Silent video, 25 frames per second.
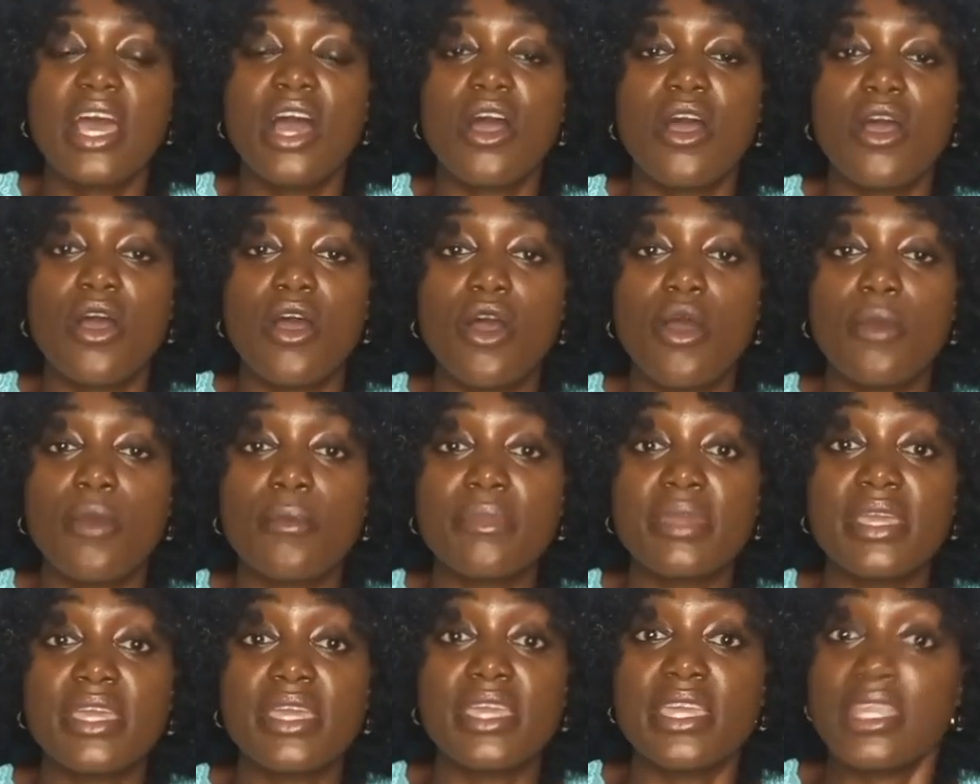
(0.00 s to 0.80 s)

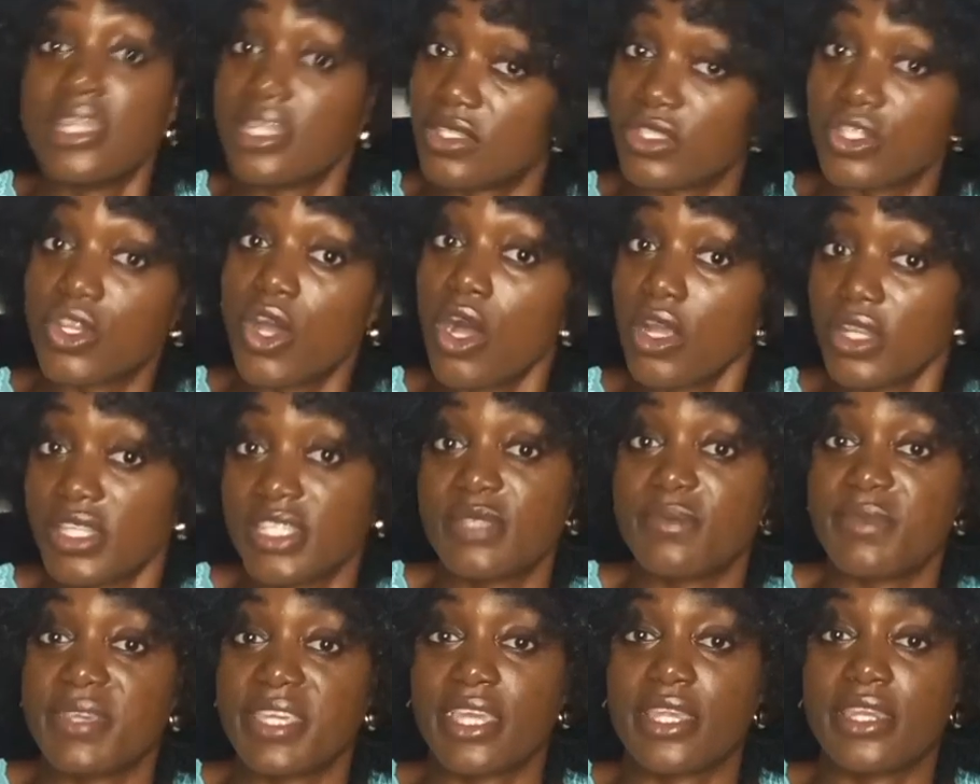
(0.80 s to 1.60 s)
Um, it is God
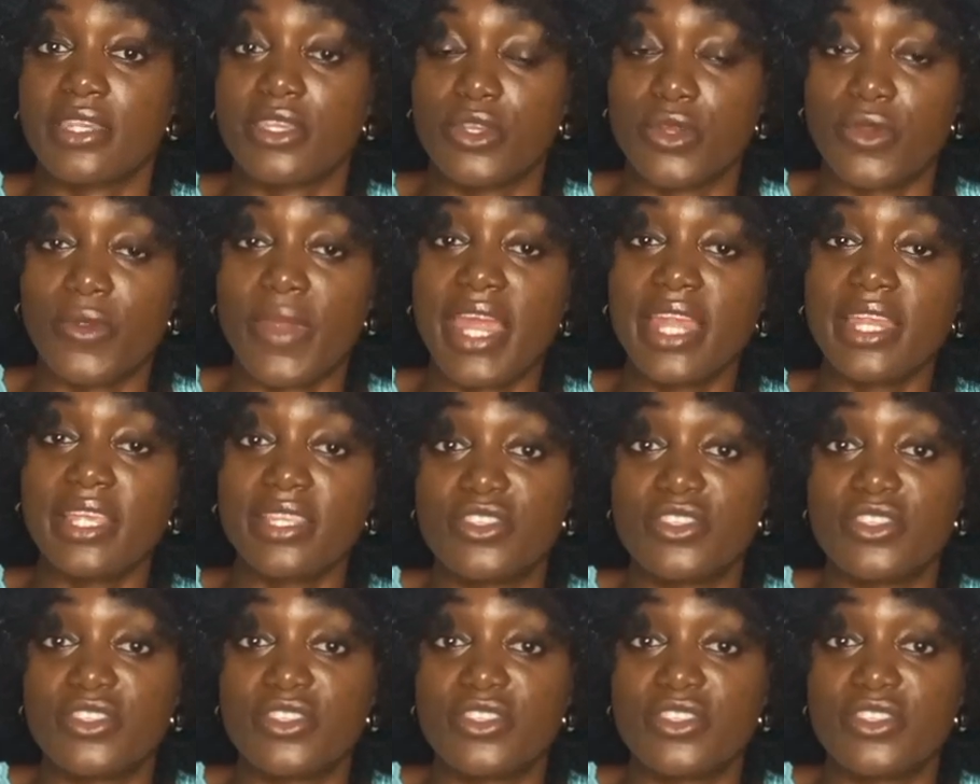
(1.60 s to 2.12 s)
speaking, you know, right?